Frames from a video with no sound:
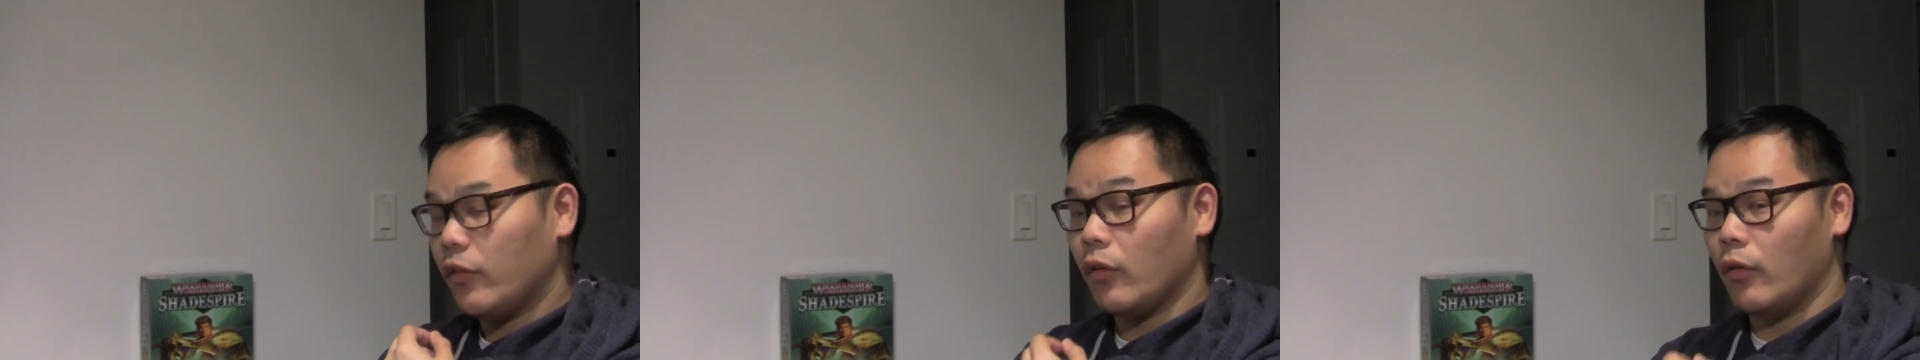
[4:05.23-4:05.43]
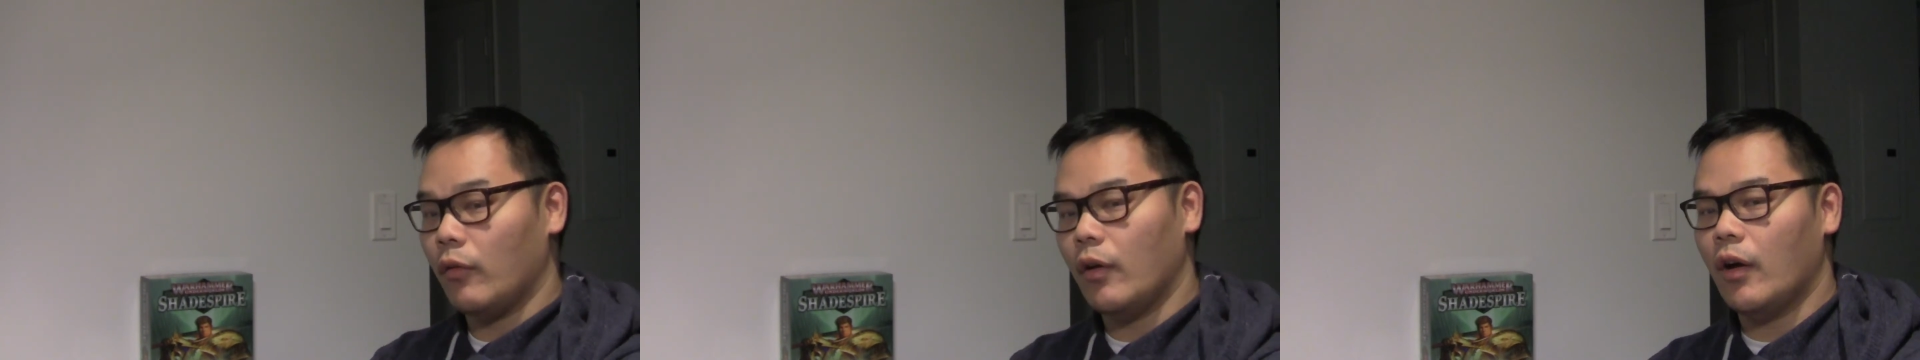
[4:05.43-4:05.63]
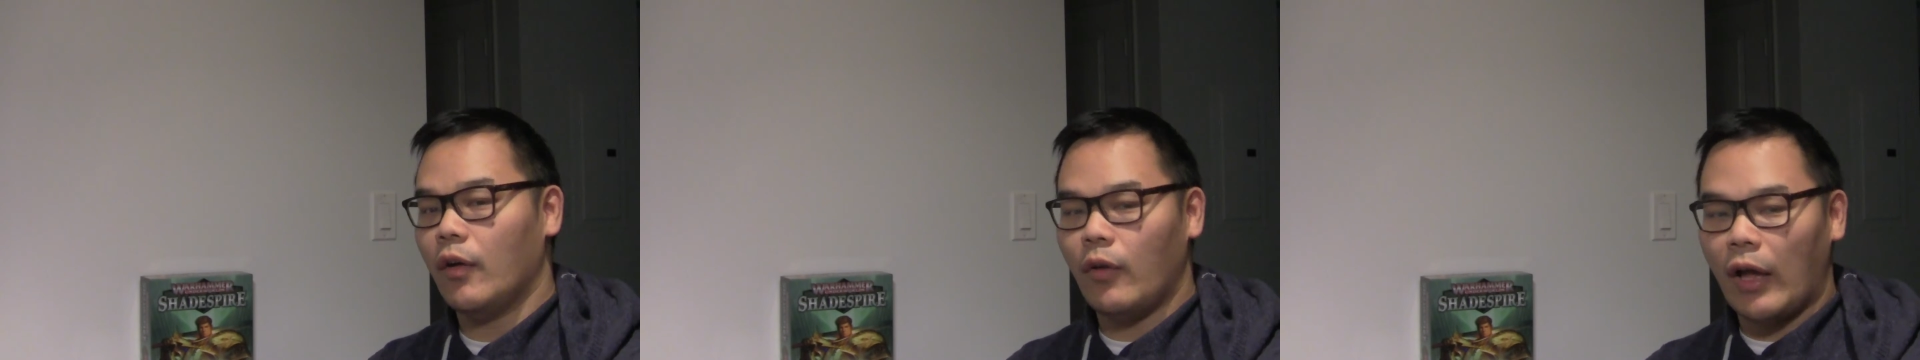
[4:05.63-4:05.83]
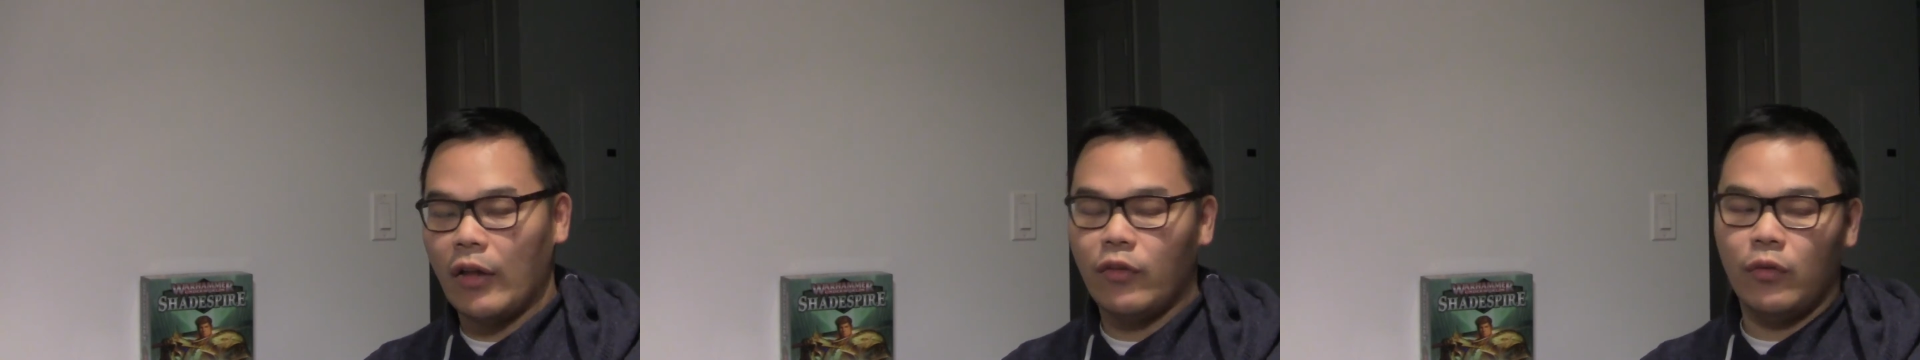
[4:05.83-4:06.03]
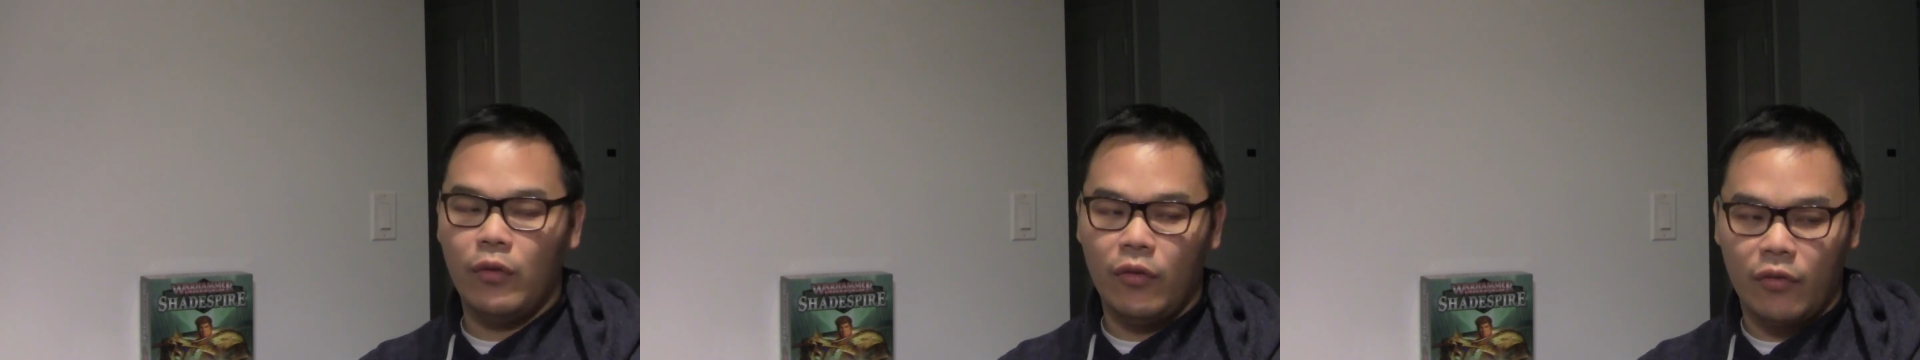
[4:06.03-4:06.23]
So
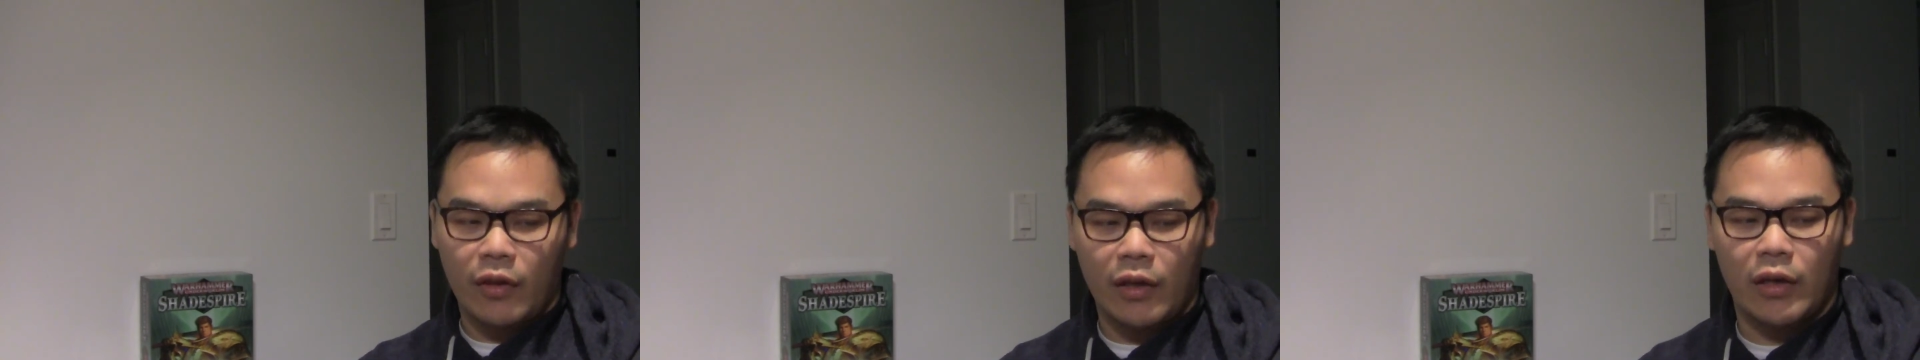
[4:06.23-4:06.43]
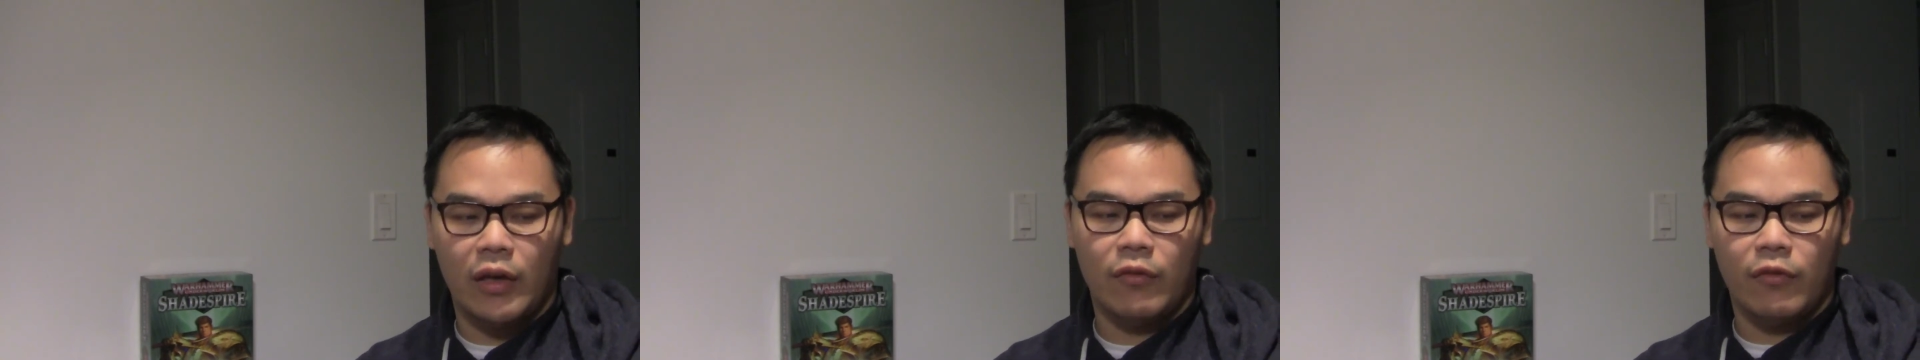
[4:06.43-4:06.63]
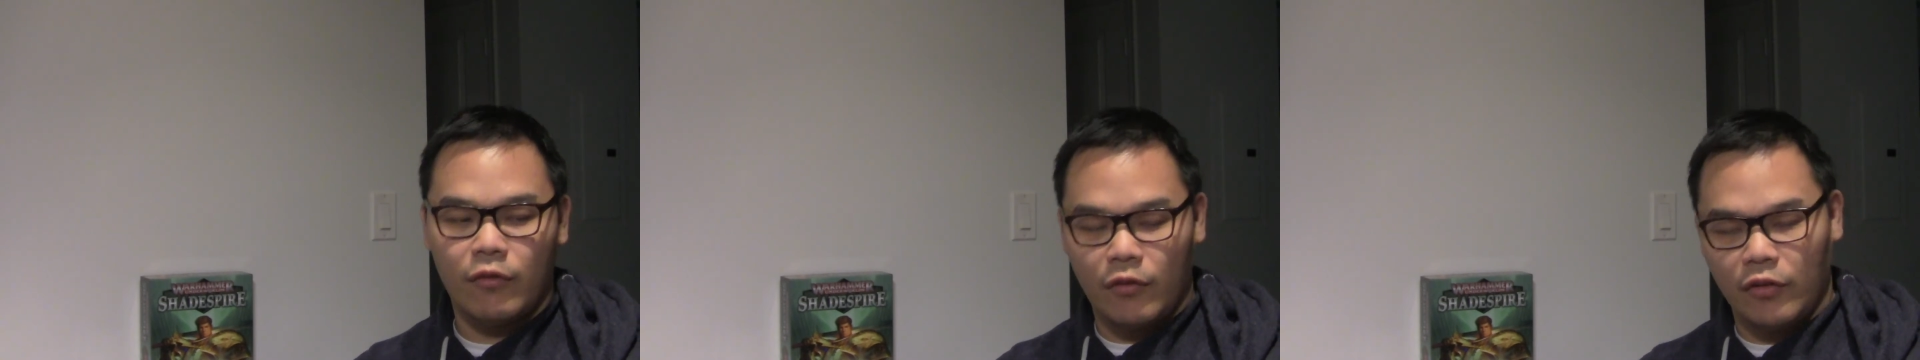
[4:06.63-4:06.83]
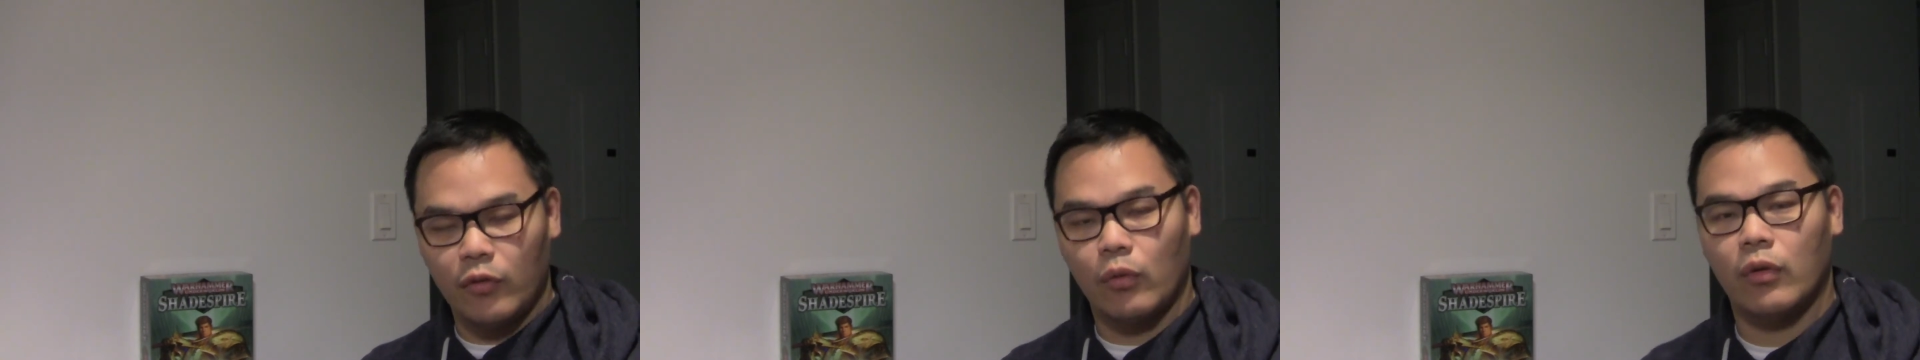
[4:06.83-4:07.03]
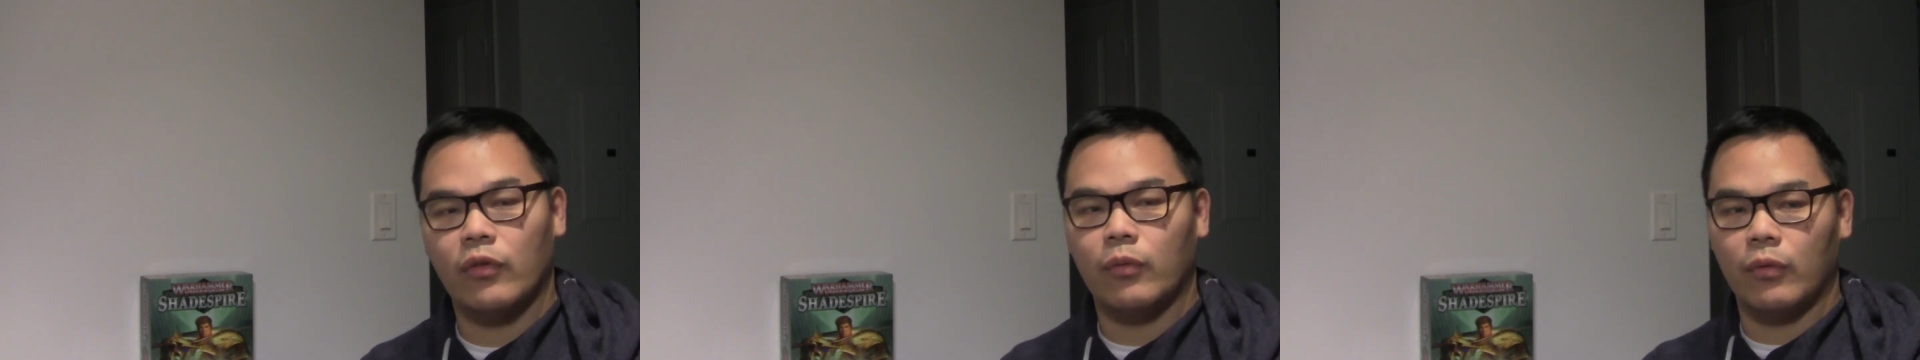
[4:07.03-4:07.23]
as soon as like enough of his
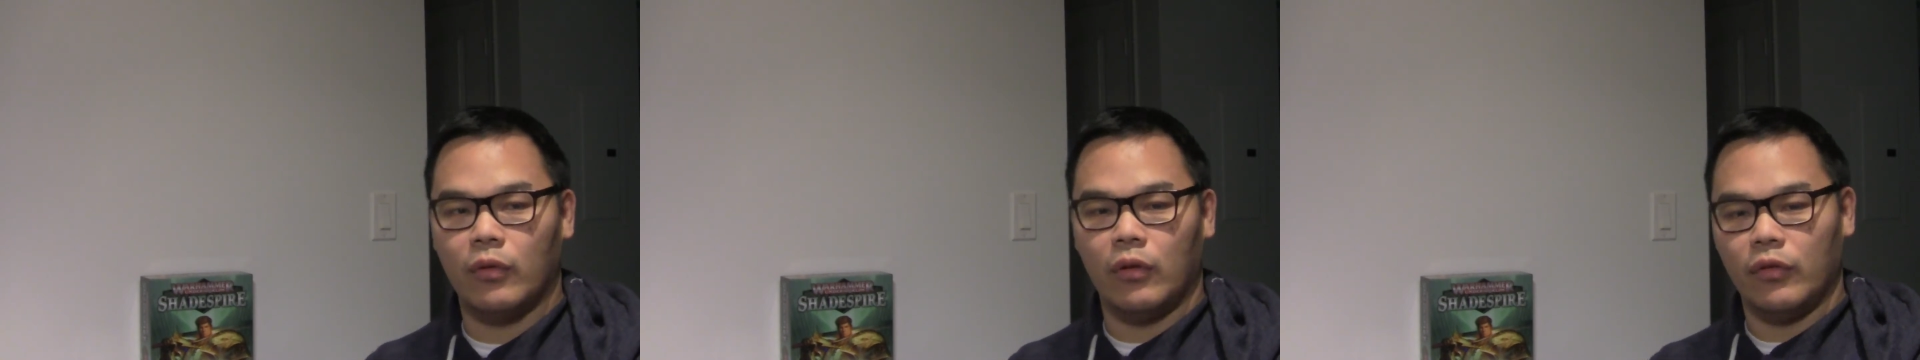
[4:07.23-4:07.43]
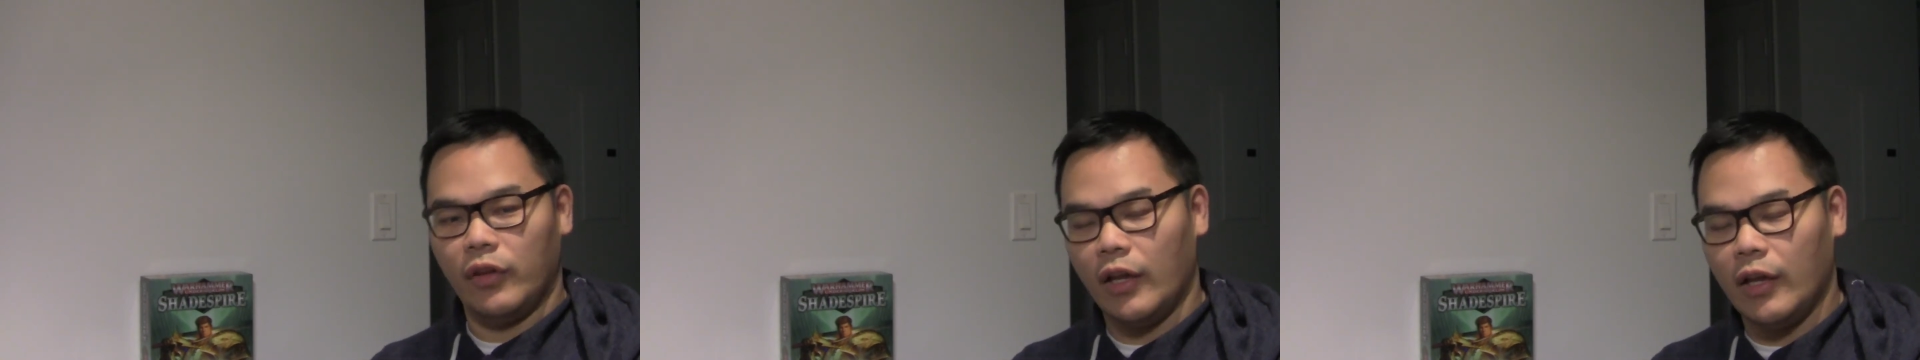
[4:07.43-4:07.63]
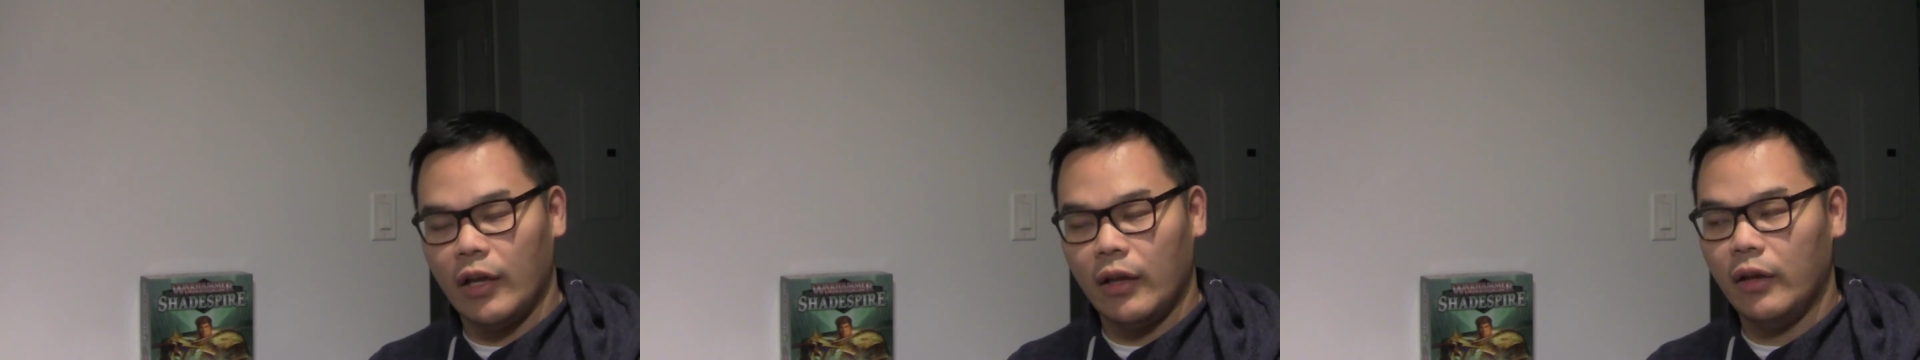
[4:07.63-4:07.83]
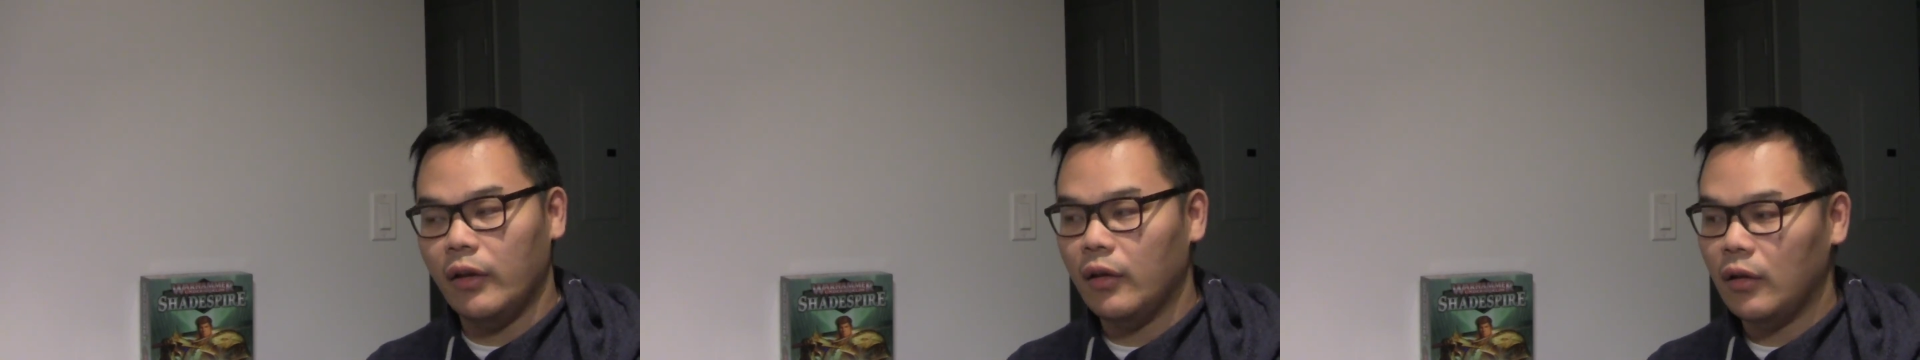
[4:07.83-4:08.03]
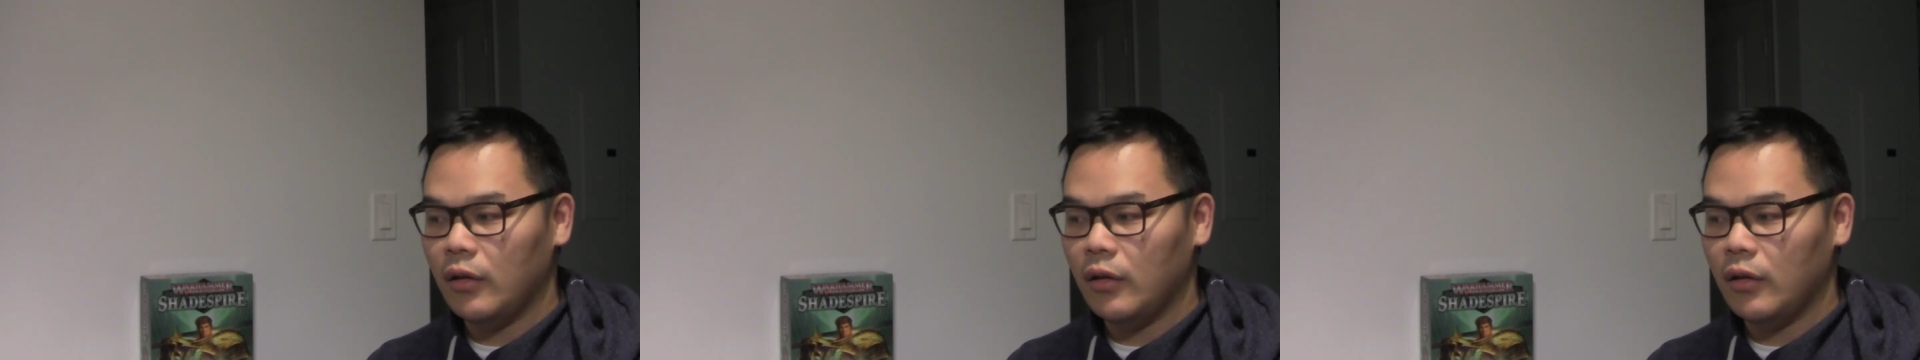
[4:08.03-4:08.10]
orcs were all dead,